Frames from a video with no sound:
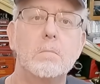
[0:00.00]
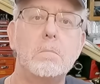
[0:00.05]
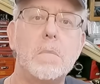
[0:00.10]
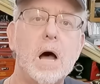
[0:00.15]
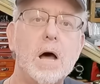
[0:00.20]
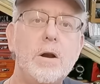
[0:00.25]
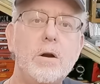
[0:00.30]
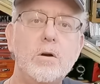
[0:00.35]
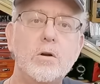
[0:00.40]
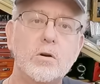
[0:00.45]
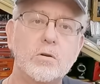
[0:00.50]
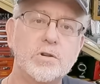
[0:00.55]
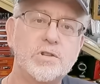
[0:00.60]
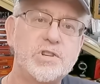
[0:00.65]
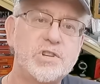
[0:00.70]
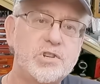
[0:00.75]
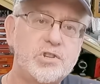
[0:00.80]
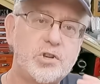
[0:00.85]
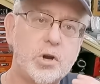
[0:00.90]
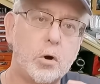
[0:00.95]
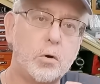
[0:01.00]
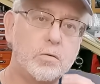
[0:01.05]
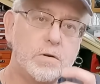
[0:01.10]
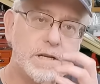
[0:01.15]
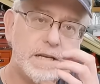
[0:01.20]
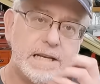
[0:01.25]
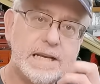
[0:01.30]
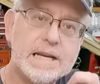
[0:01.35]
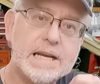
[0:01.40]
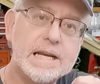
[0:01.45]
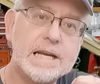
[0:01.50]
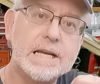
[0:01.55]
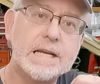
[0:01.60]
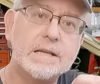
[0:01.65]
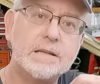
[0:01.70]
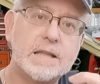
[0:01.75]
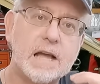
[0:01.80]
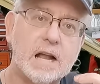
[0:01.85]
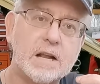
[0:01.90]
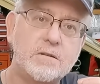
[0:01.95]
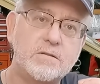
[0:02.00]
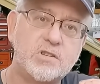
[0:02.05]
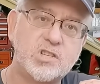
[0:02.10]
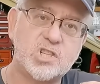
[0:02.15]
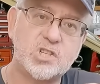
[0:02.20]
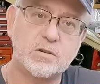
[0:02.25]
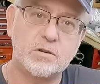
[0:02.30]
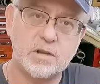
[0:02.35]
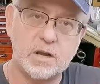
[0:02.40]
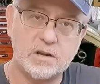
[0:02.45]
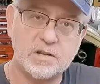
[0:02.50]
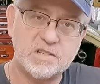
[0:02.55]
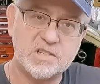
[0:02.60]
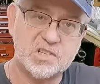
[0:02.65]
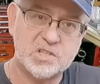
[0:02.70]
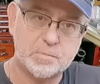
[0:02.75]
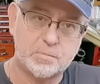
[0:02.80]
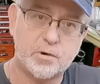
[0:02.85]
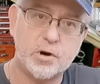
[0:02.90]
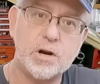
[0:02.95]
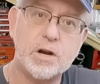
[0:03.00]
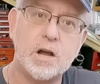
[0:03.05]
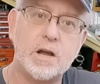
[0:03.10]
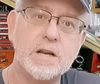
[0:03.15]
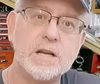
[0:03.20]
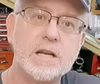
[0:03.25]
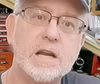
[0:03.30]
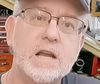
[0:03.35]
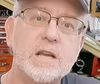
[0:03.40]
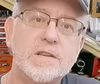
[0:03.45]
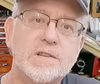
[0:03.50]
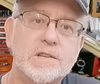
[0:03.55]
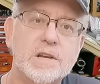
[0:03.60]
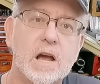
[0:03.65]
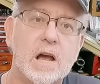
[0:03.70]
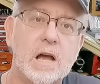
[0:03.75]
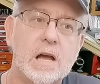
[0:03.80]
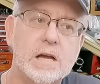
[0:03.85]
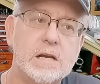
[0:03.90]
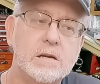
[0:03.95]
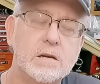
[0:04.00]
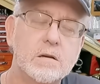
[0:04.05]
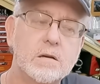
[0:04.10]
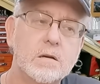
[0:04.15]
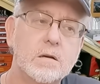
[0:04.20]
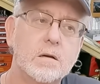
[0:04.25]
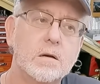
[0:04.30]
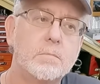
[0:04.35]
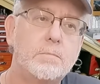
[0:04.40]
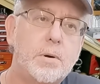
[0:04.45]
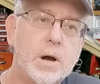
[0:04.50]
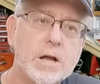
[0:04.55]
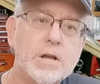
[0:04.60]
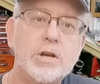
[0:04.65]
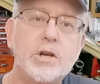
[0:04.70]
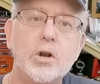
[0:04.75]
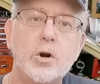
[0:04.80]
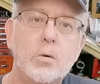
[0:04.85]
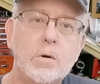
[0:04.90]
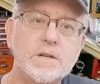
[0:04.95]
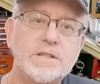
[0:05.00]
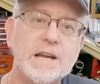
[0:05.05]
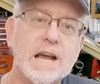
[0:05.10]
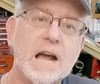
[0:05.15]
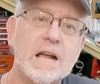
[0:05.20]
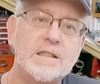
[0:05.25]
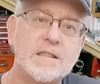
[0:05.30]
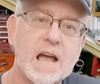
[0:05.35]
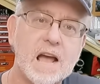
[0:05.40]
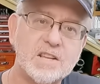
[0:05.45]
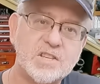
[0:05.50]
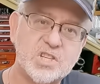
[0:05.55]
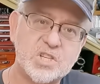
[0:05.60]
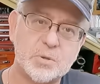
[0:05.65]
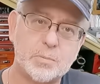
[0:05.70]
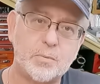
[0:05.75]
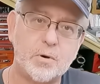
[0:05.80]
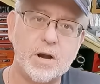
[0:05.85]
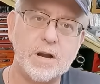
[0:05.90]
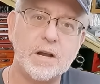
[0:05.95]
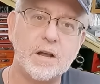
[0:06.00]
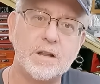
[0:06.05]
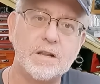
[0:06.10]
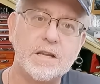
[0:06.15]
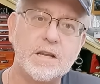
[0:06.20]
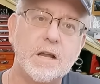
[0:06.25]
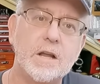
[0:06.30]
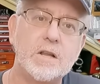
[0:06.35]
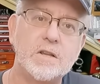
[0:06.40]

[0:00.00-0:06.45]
Modern hoses don't need the spring on the inside, but you can always add that spring on the